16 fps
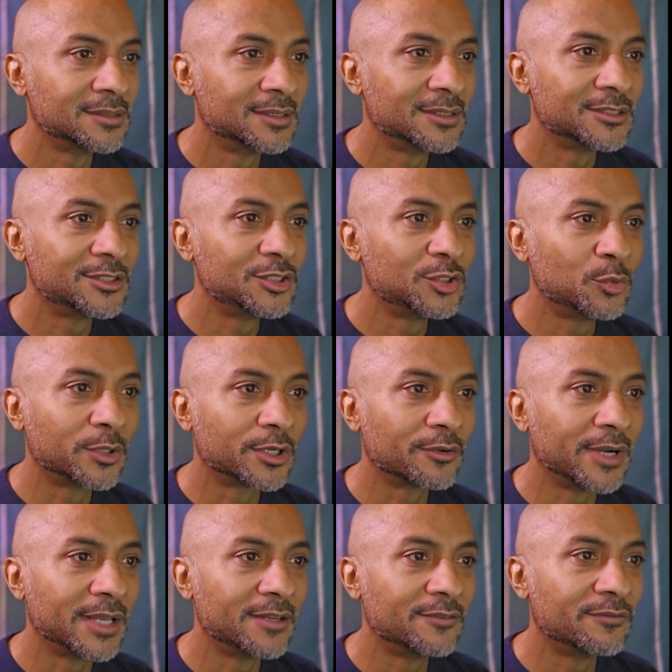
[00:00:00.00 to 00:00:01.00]
a sewer
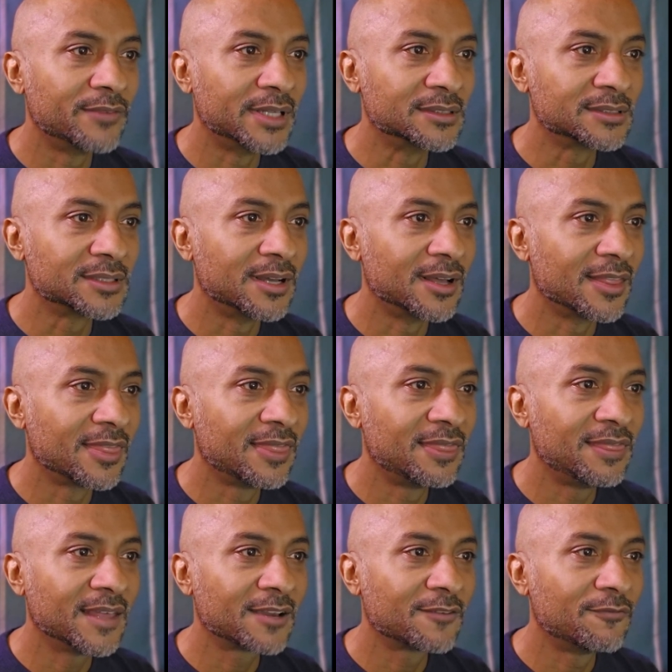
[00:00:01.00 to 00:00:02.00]
grate vents a
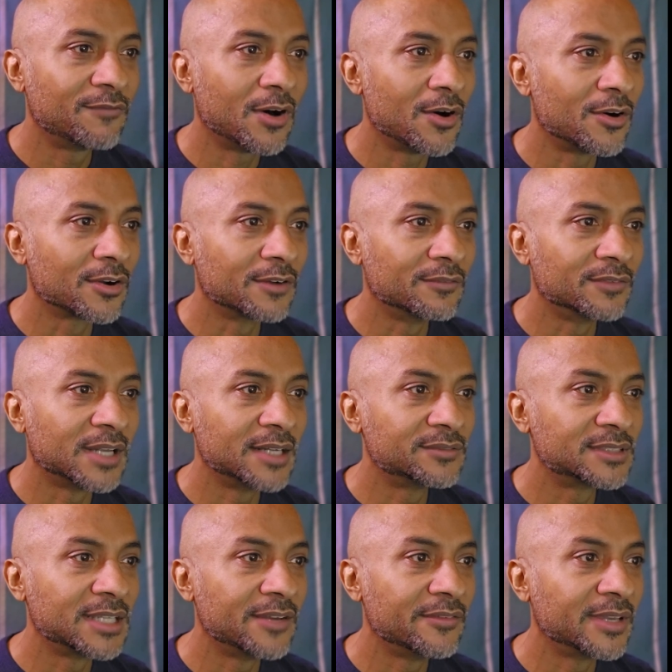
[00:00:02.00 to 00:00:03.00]
thick fog of
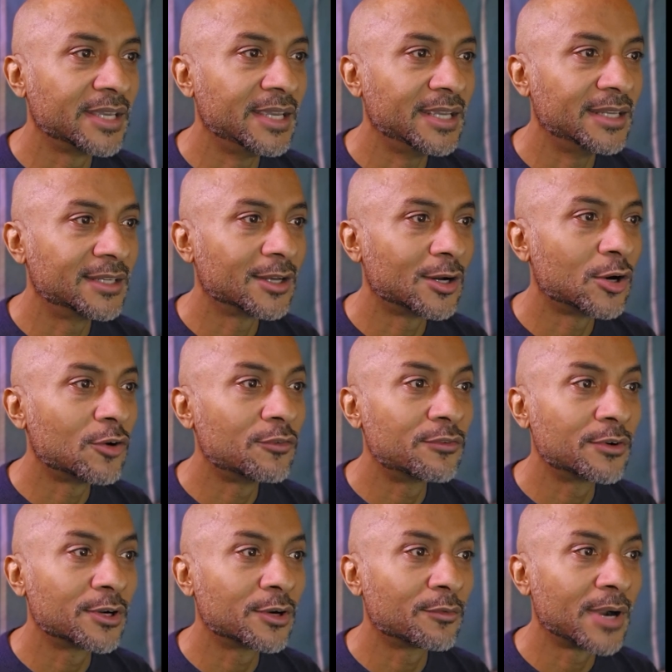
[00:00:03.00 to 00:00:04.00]
life-saving heat
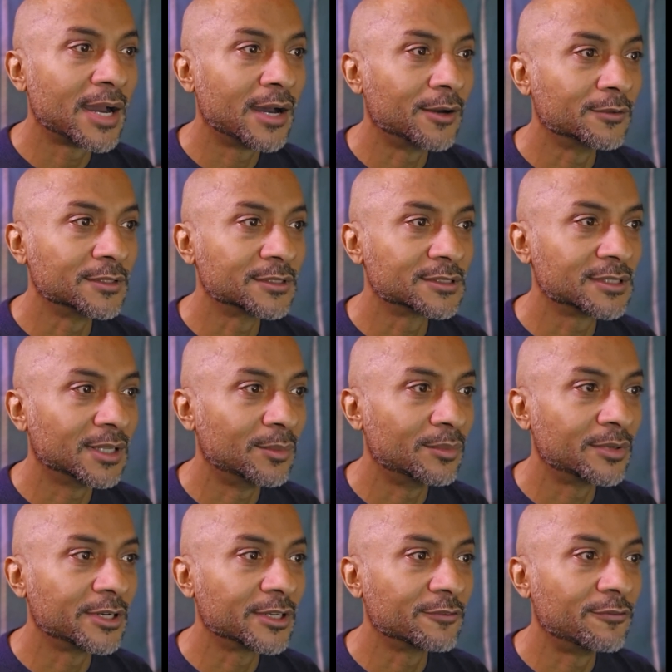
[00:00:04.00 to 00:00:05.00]
over and around a
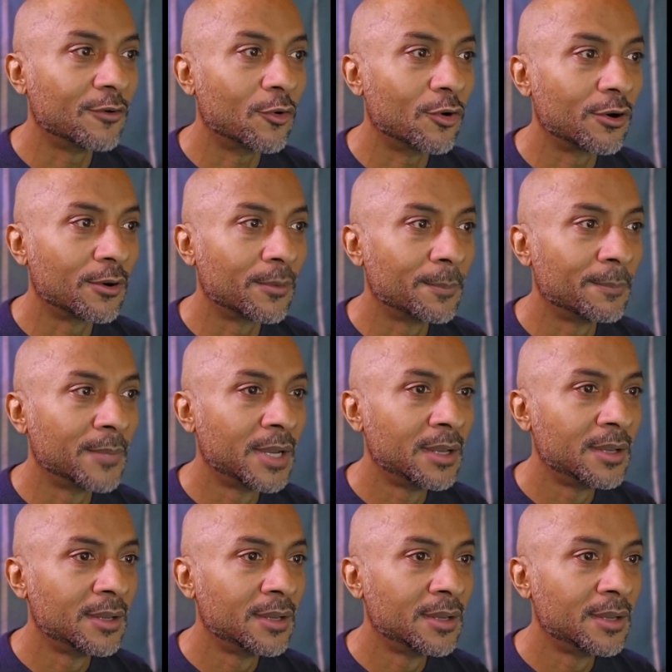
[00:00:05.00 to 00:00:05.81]
slumbering form.